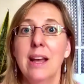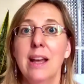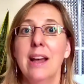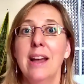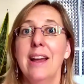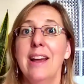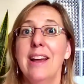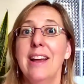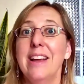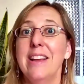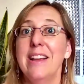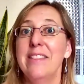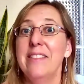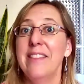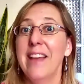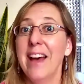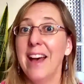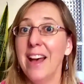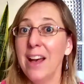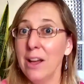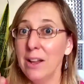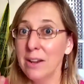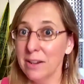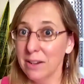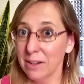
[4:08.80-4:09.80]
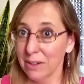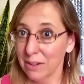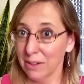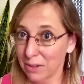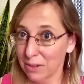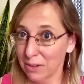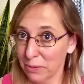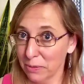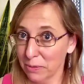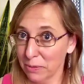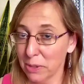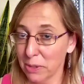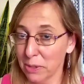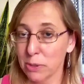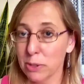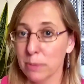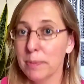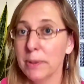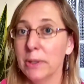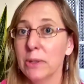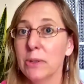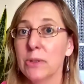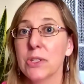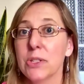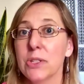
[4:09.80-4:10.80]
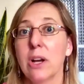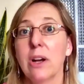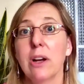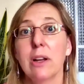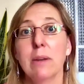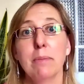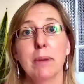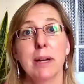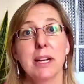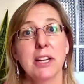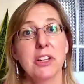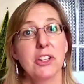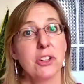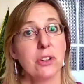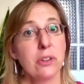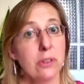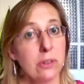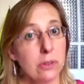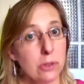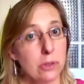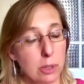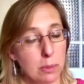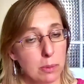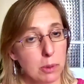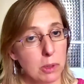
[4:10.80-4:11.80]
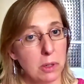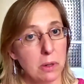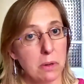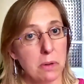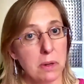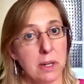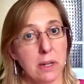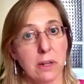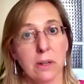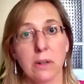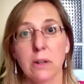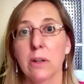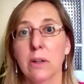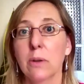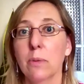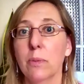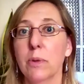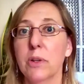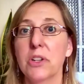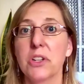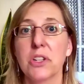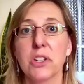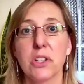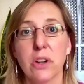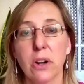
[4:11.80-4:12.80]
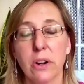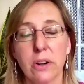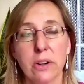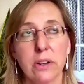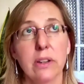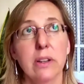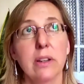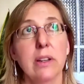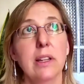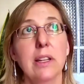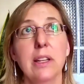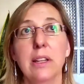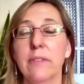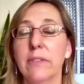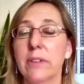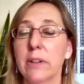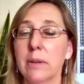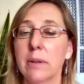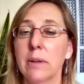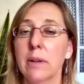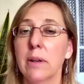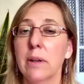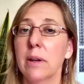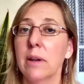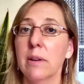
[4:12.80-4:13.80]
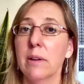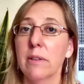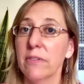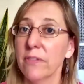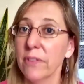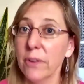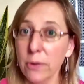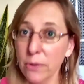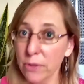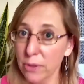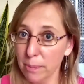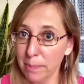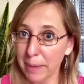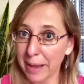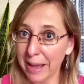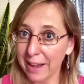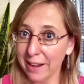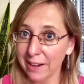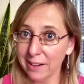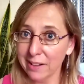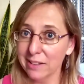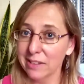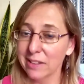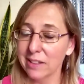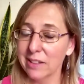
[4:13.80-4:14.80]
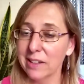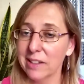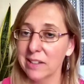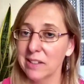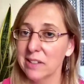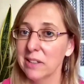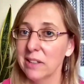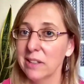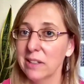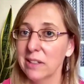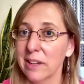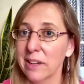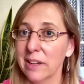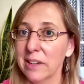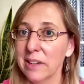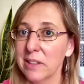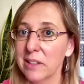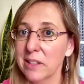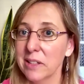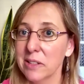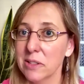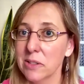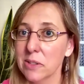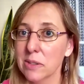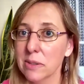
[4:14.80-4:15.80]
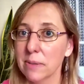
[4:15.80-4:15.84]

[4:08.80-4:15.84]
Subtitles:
And that career was built on my journalism career, which started even further back in the 1990s.